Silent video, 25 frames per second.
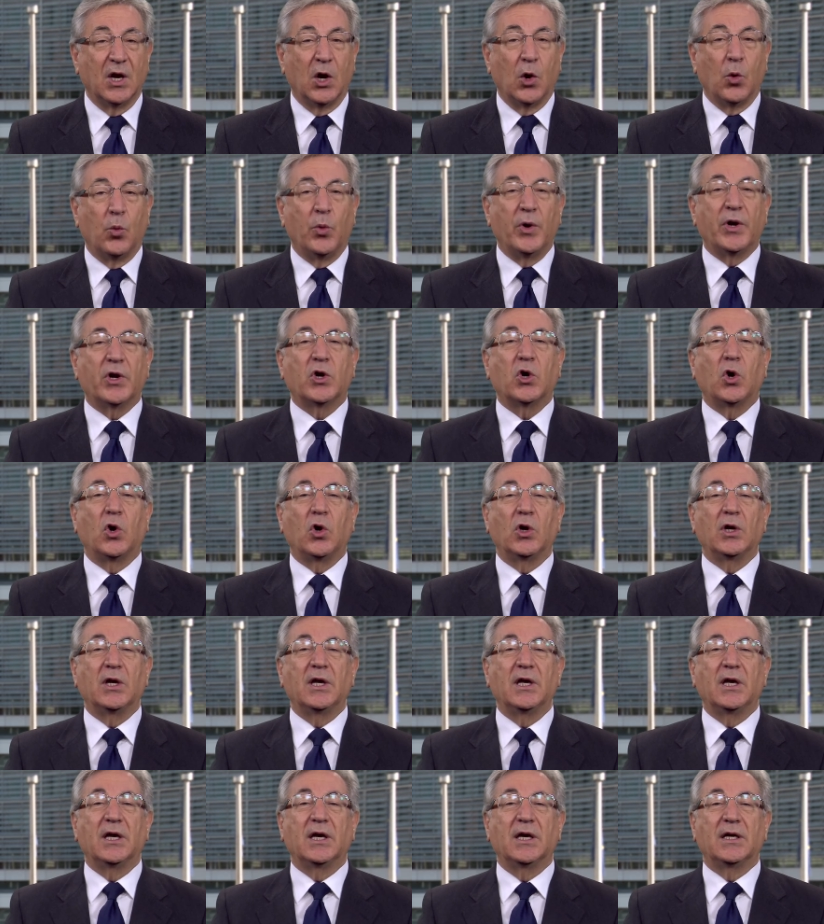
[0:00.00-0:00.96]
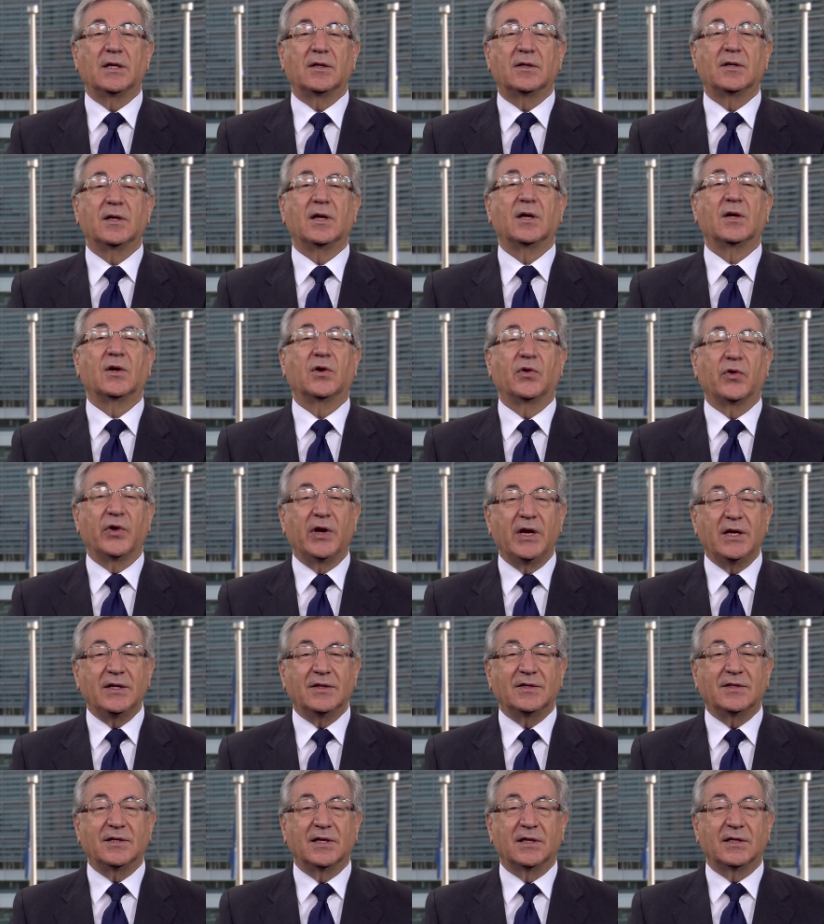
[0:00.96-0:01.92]
We're calling it Green
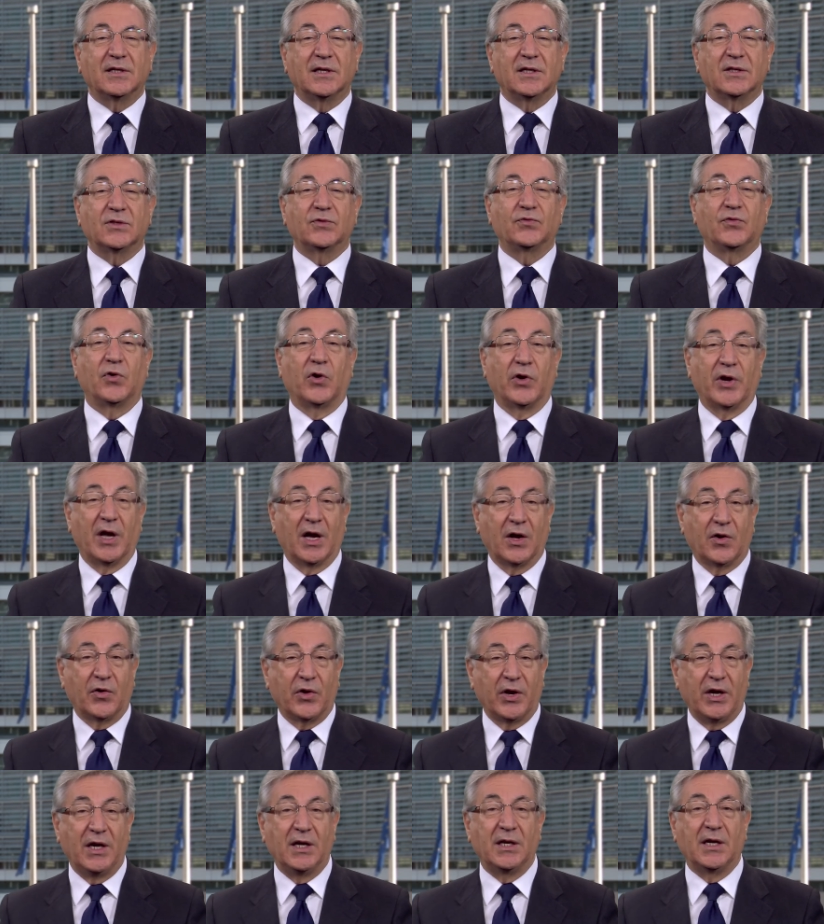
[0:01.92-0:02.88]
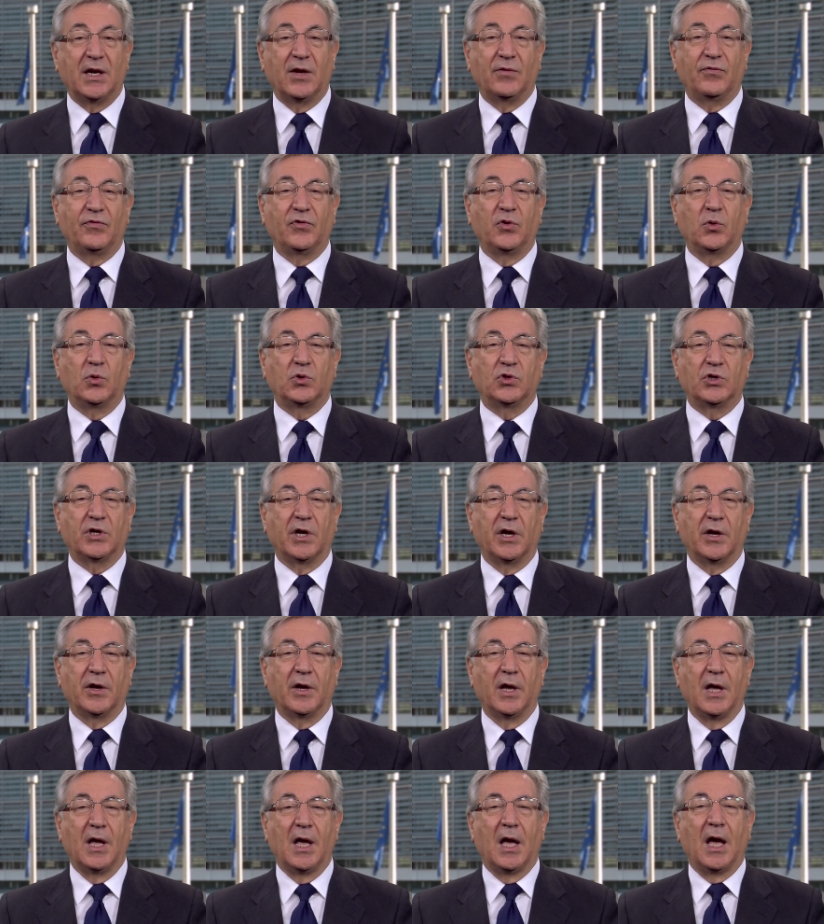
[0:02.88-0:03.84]
Cities for a Greener Future,
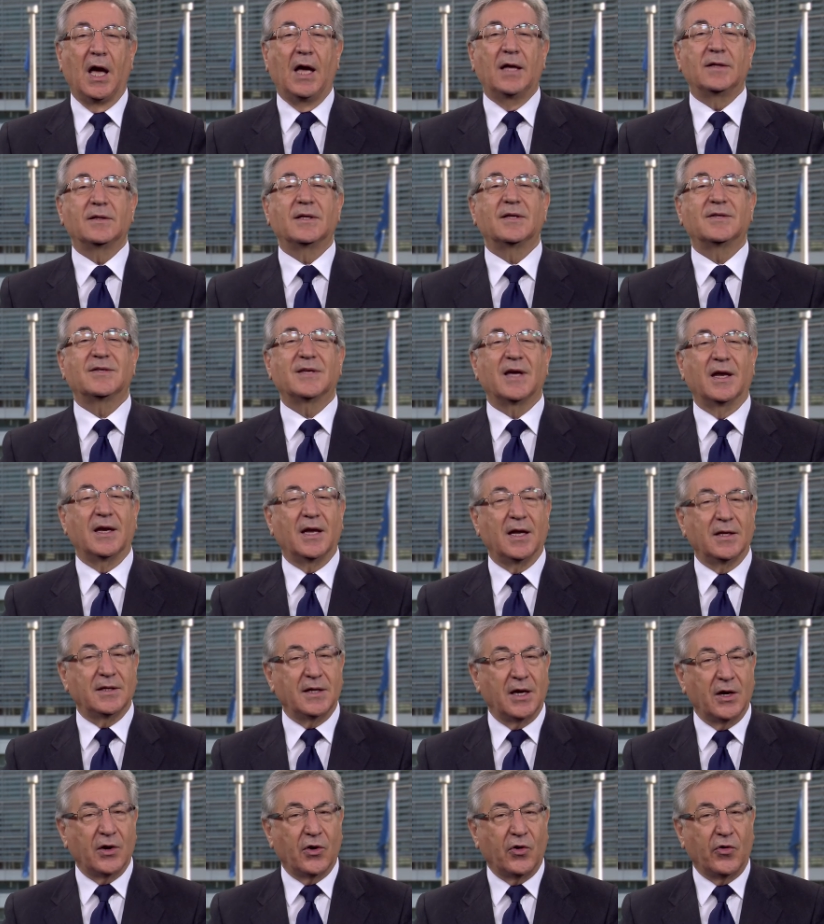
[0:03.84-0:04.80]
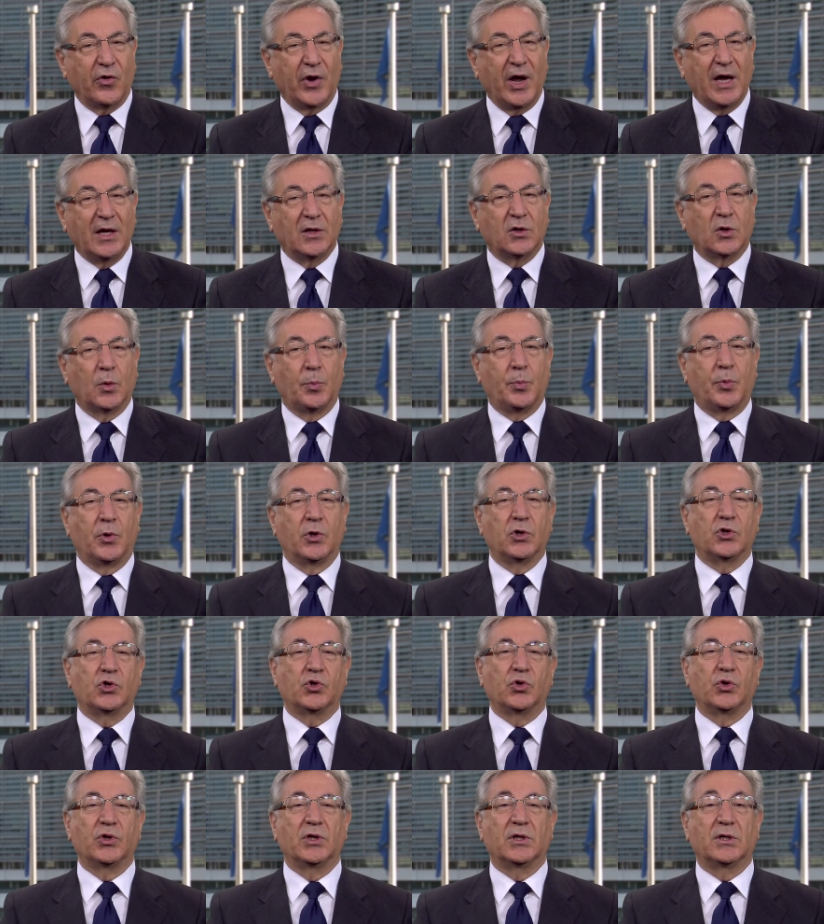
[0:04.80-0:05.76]
and it's another great
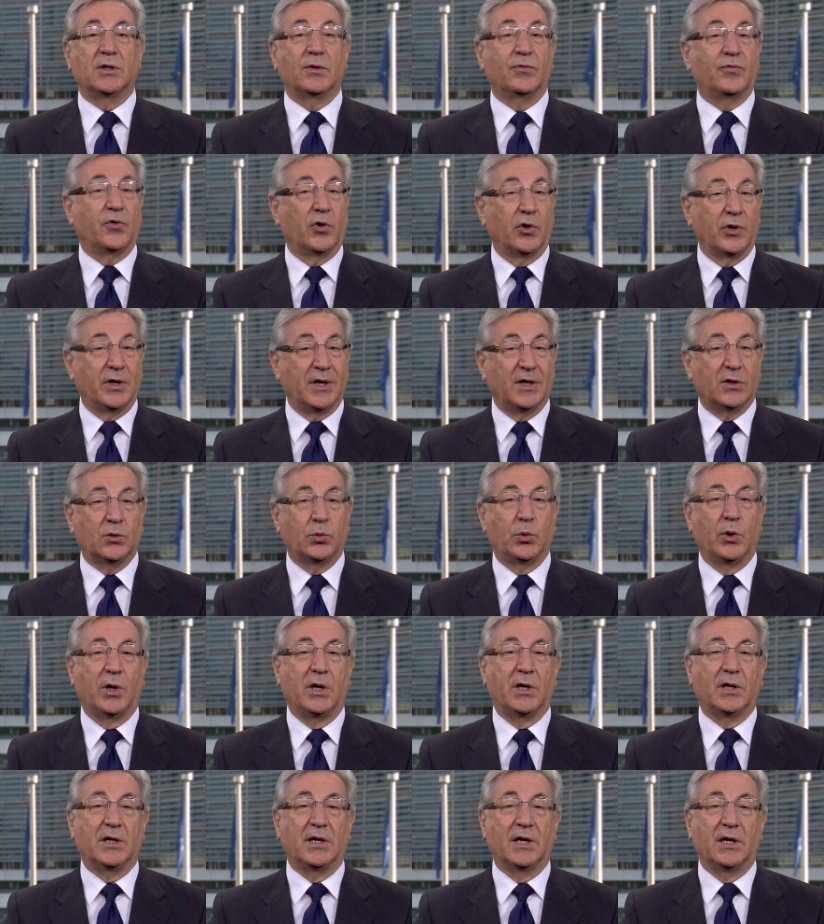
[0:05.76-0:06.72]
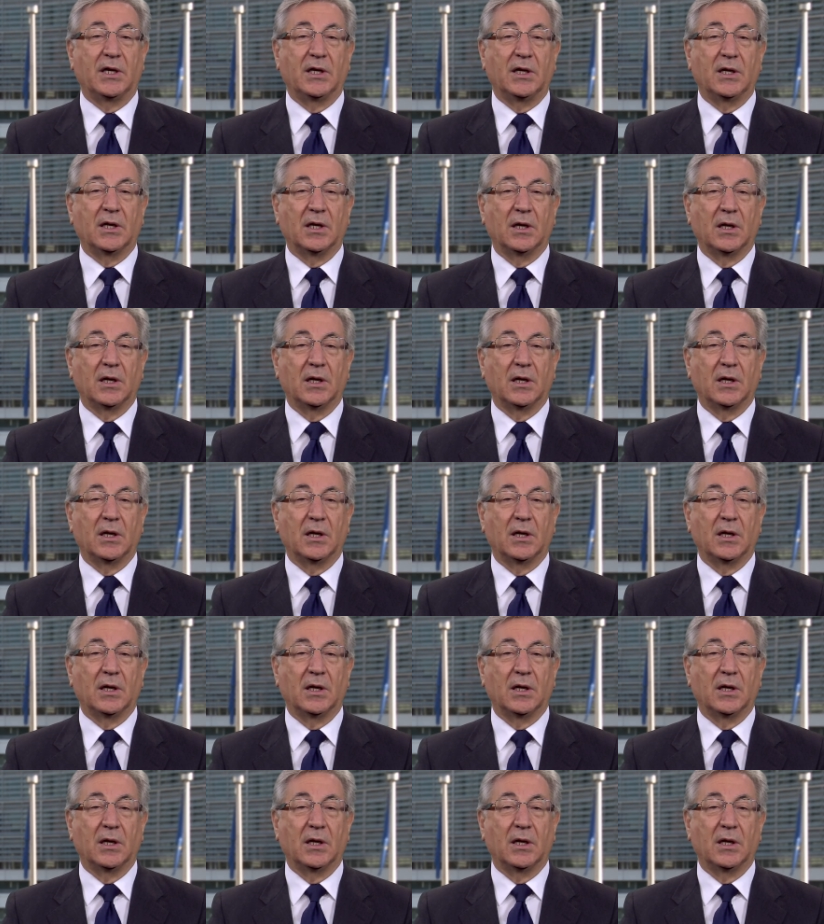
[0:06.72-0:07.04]
opportunity for networking.